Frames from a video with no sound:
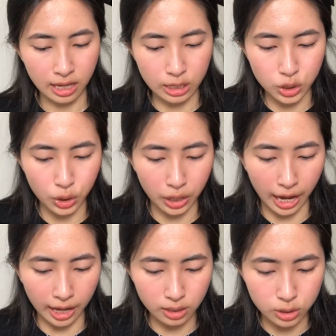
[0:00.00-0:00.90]
into your
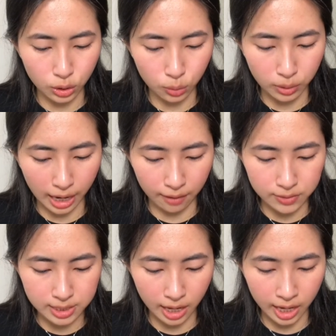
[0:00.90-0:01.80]
x, so you would have
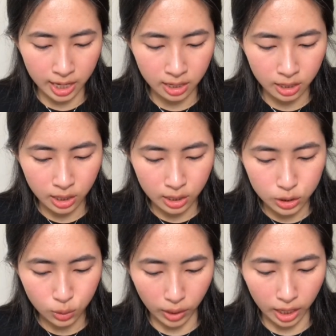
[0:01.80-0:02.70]
sine
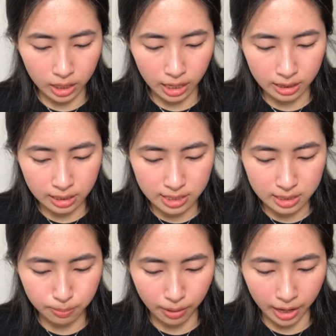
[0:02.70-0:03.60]
squared and this
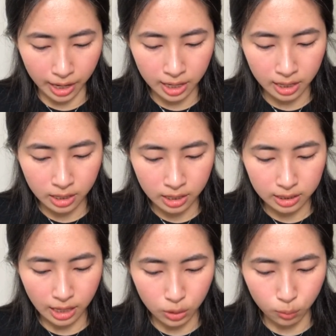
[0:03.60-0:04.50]
is pi,
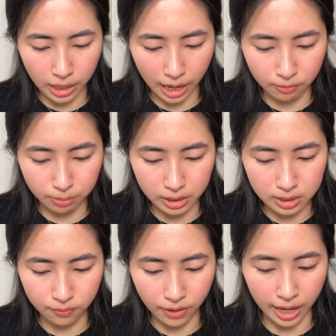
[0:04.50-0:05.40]
then you would have
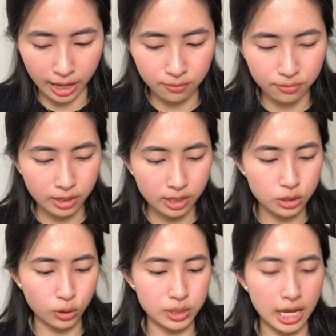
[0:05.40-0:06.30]
plus 5.
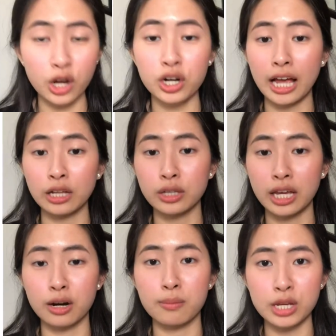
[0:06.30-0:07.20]
So take your
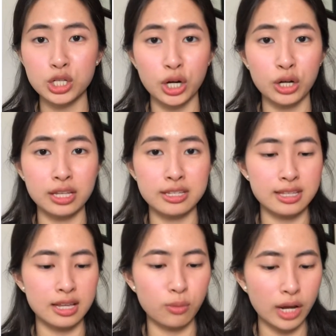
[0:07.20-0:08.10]
calculator, make sure this
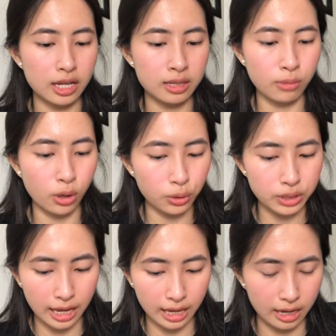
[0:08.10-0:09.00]
is in radian mode,
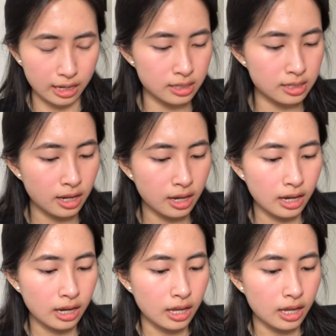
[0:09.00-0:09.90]
and
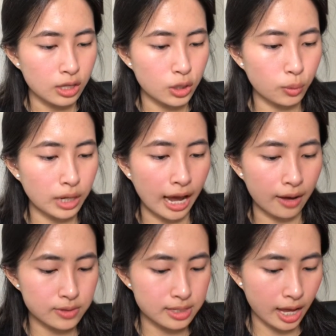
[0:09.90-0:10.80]
you would
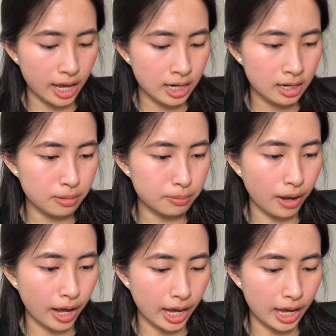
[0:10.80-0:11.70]
have sine
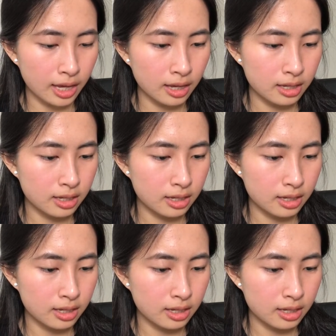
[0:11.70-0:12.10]
pi